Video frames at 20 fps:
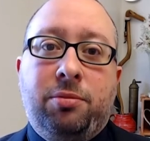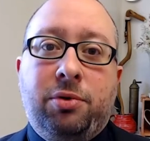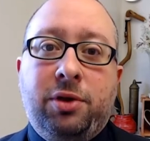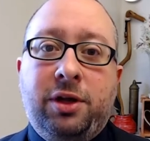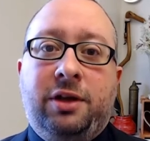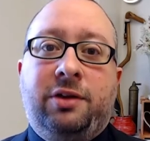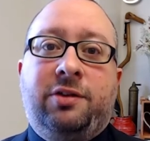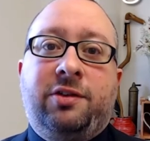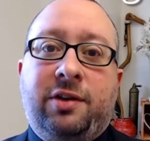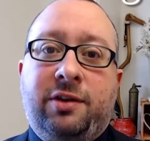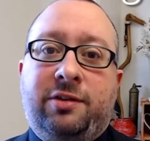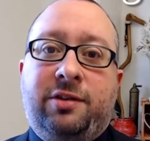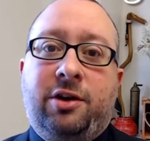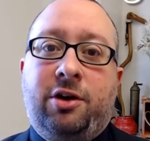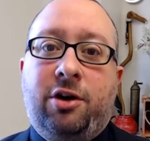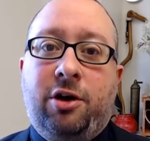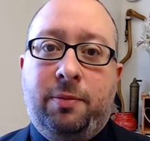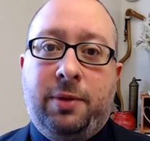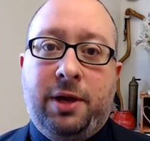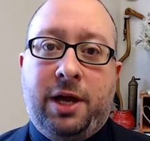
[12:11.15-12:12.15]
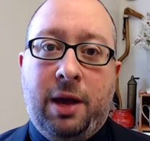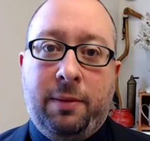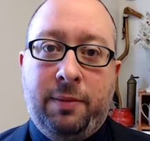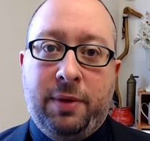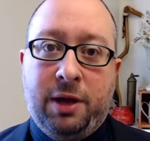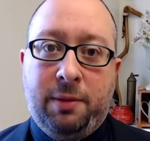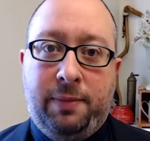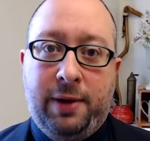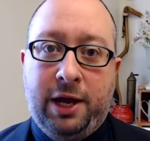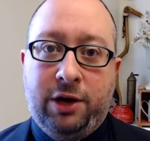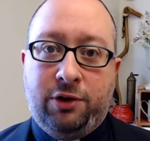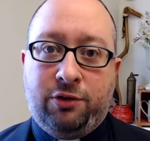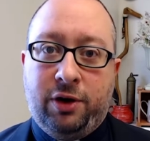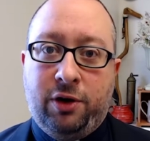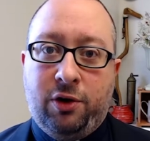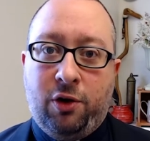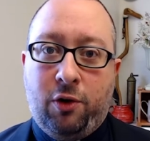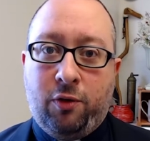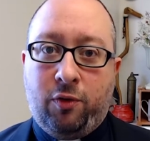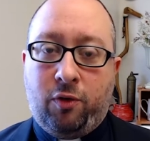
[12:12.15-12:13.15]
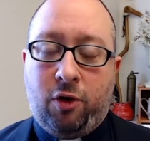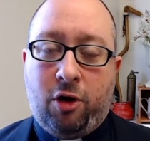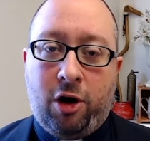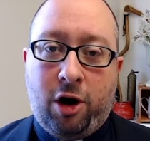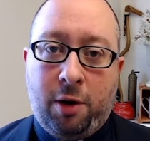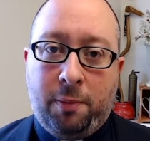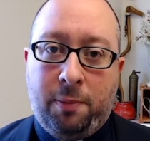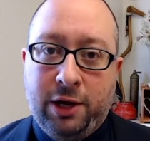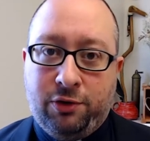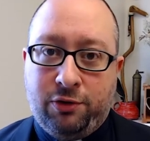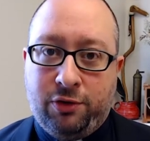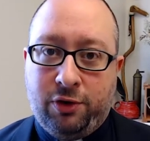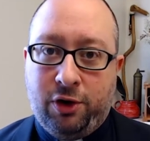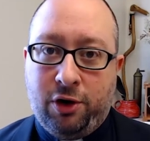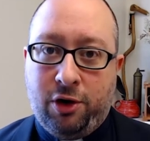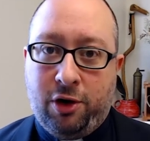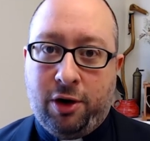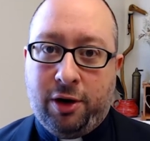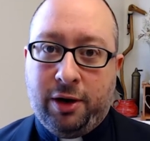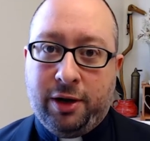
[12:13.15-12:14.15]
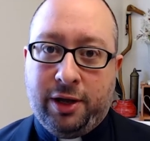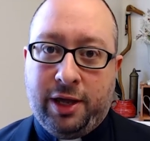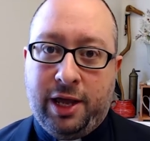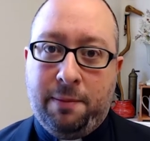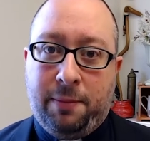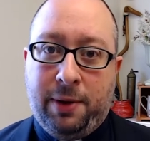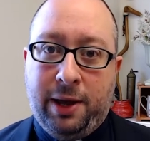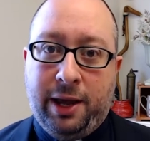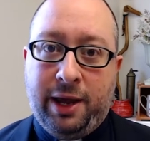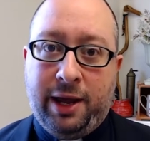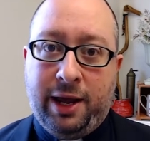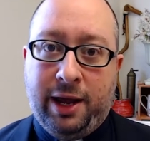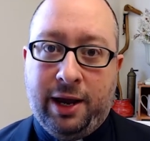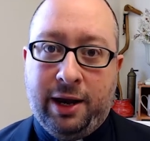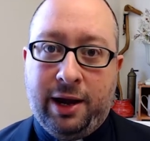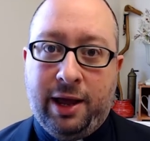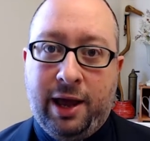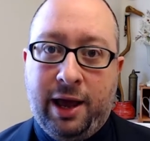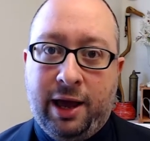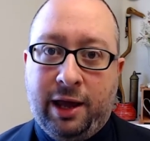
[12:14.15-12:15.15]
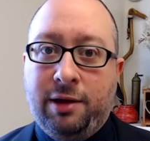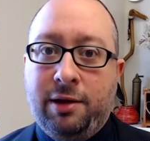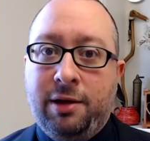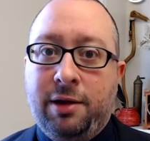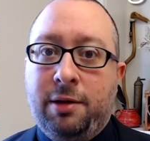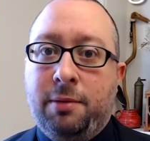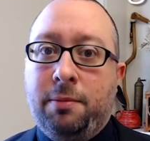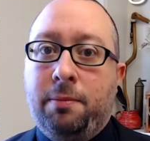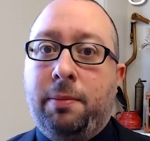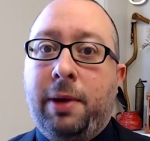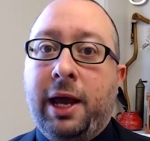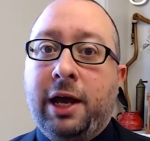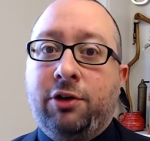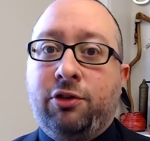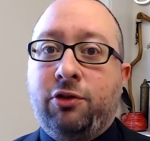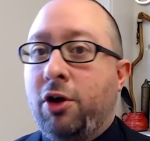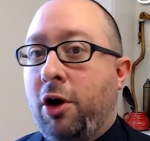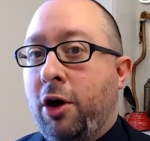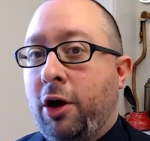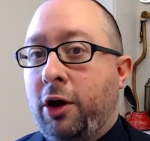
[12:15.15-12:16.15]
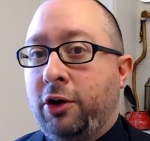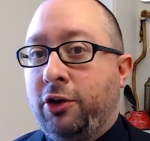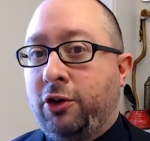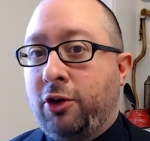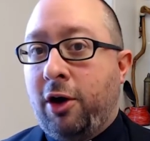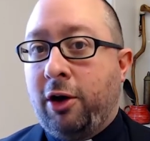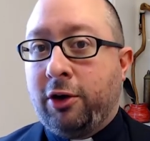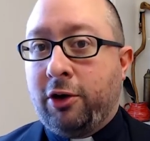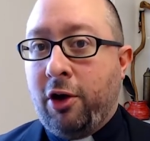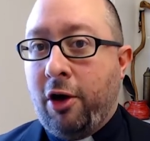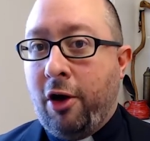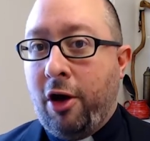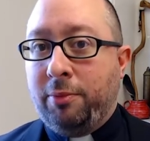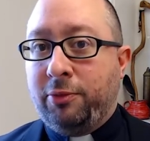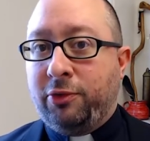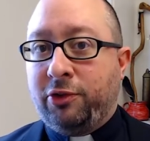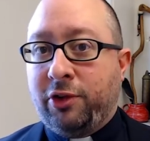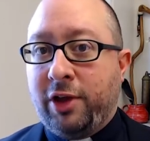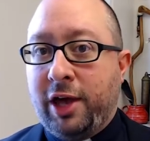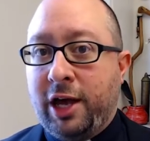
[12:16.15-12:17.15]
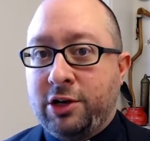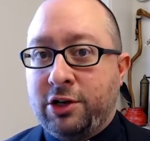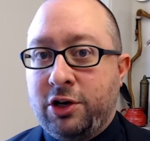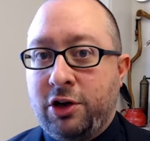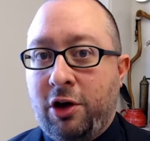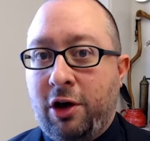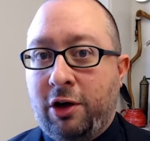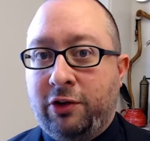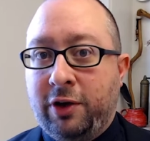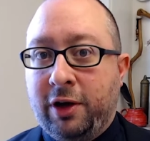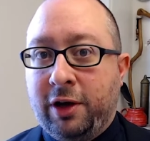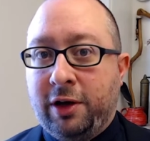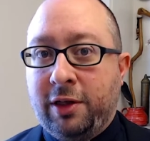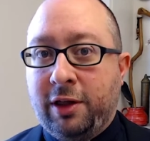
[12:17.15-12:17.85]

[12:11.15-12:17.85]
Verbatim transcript: please consider becoming a patron over on our Patreon campaign at patreon.com slash Gnostic.